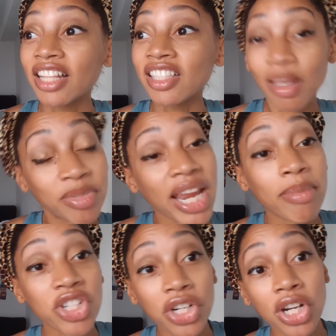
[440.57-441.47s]
some
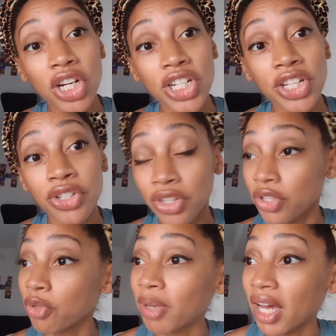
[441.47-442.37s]
damage occurred to
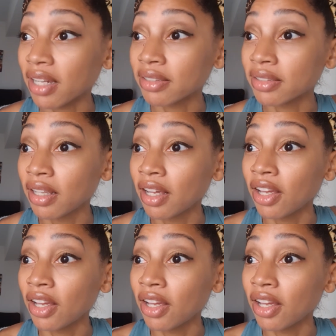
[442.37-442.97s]
the UBOX.